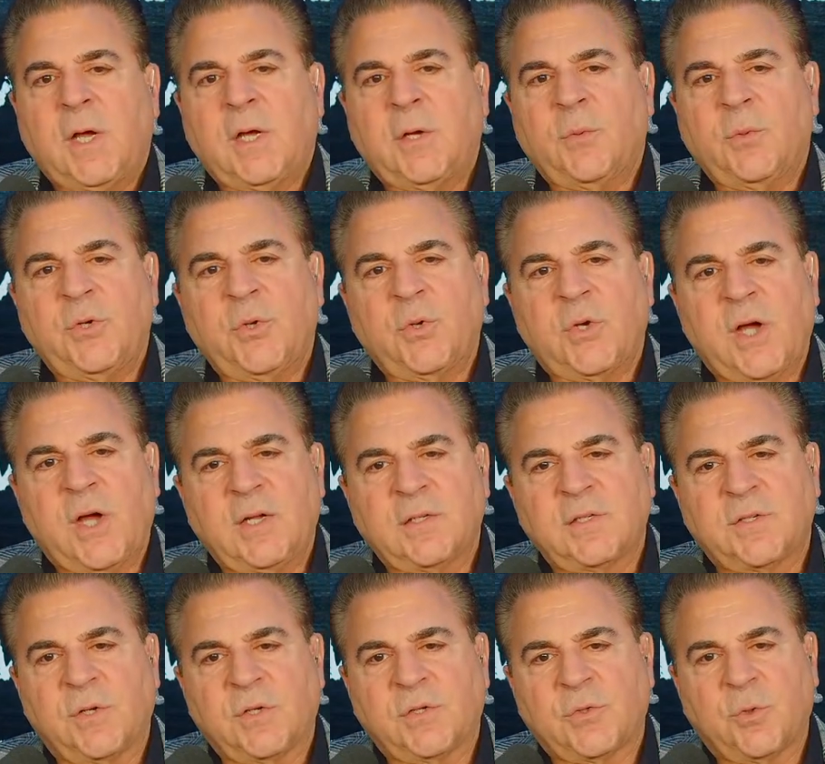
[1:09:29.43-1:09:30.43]
We do
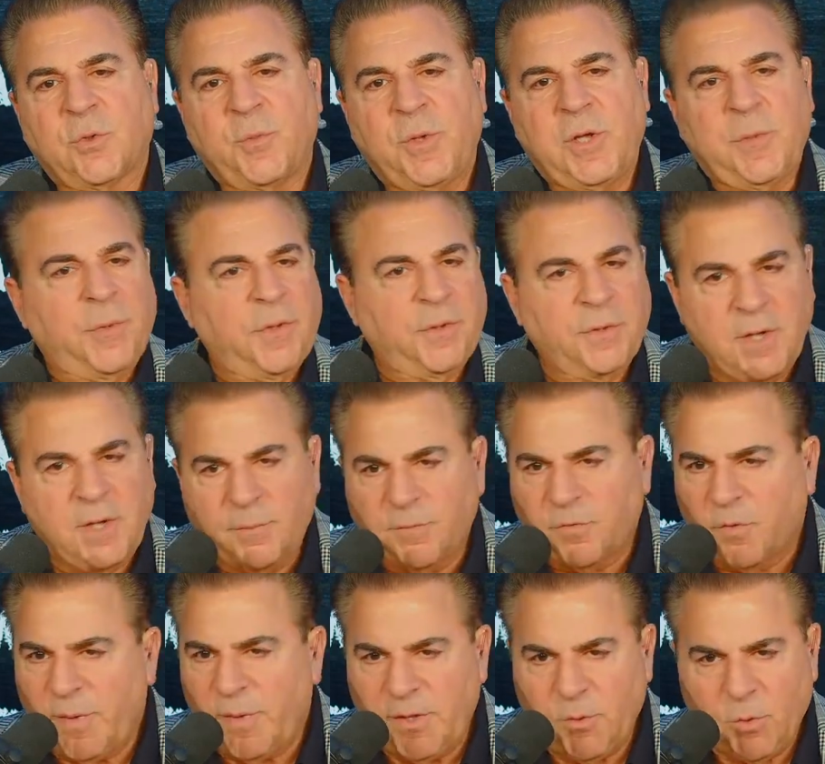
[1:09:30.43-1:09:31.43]
consults with people who come
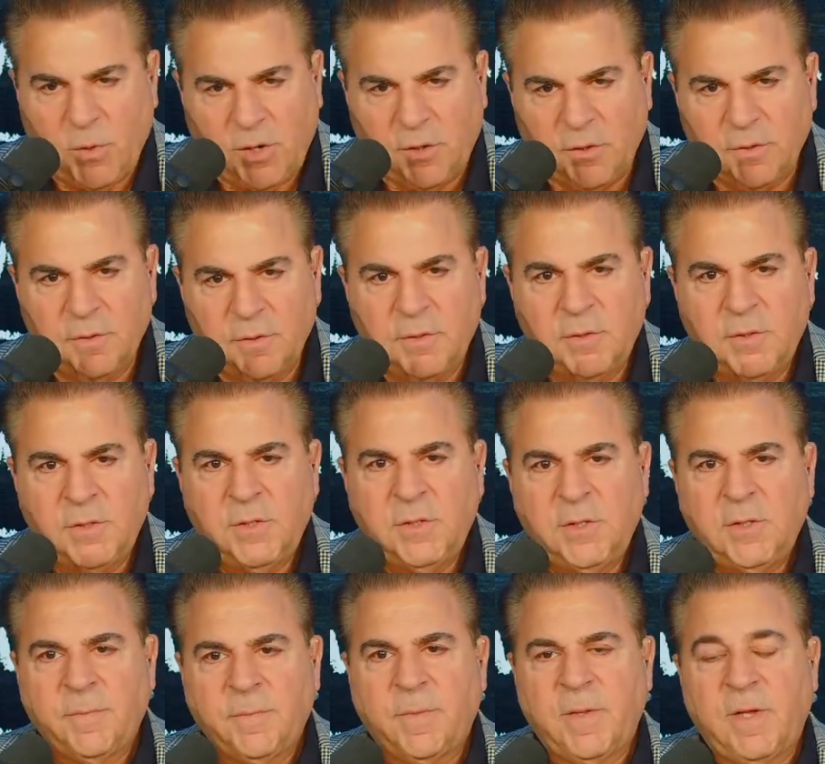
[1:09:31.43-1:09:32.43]
from anywhere.
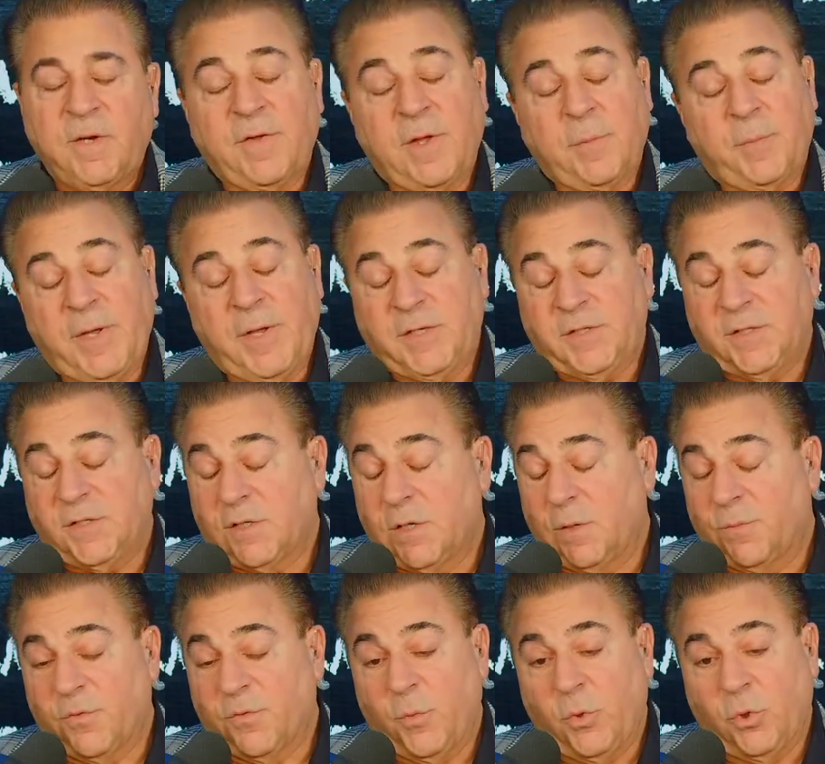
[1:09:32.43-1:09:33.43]
I've had patients
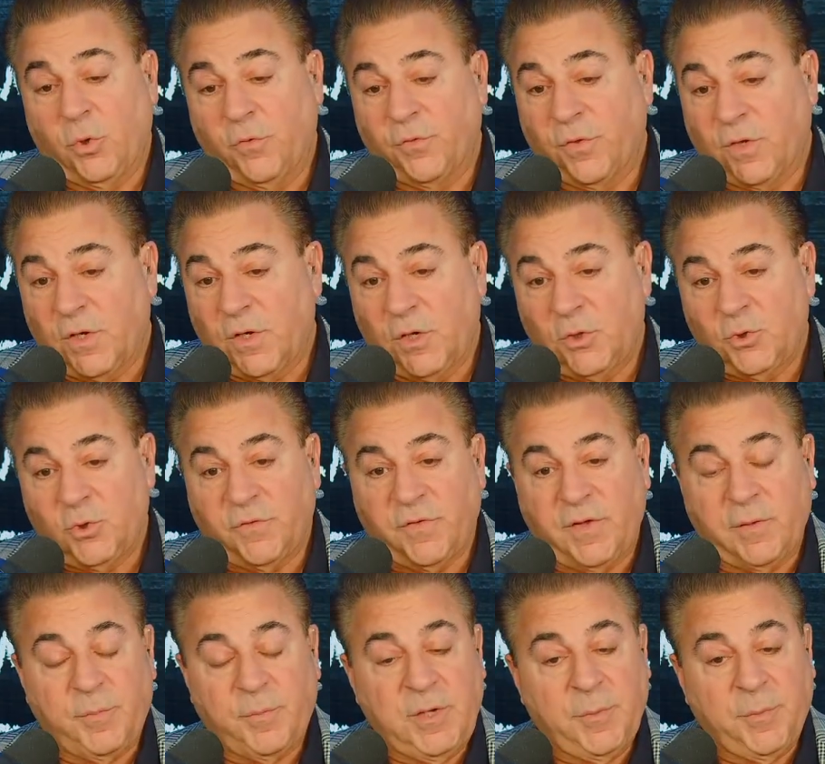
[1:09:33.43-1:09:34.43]
come from all over the country. I've
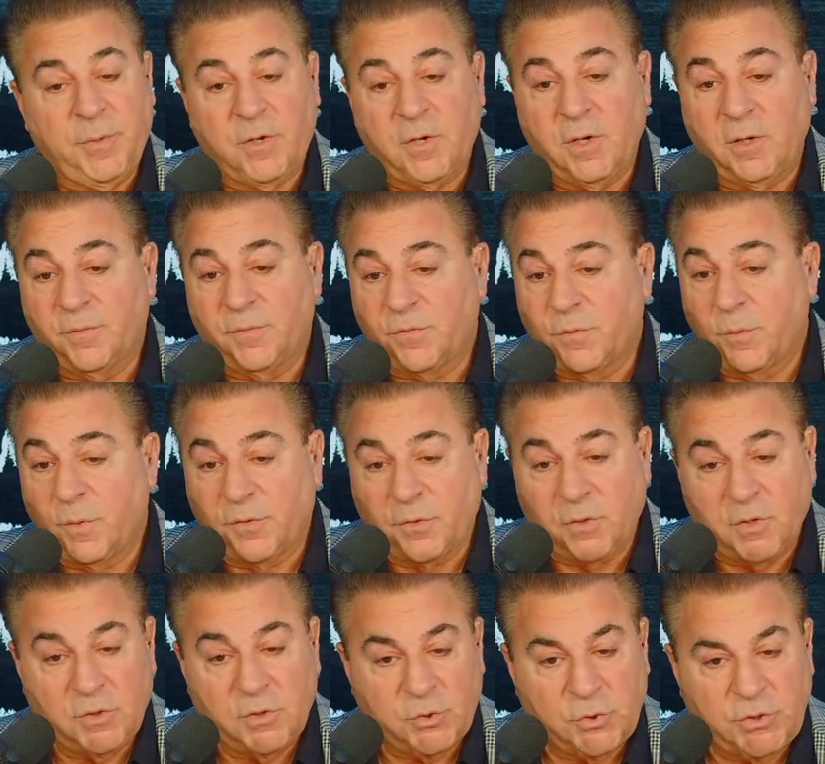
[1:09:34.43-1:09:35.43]
had people come from other
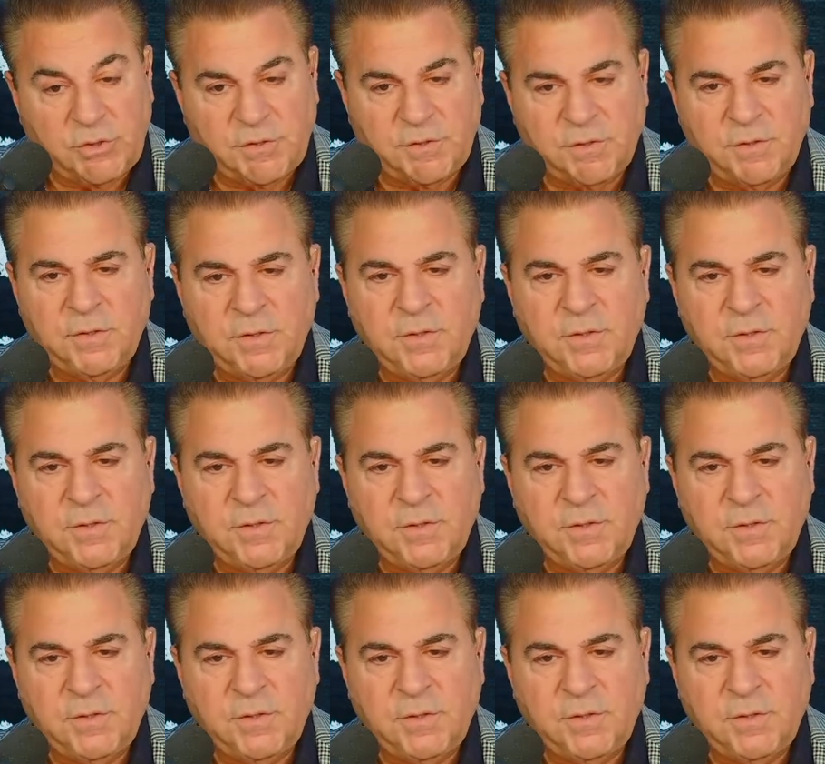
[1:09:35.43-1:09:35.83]
countries.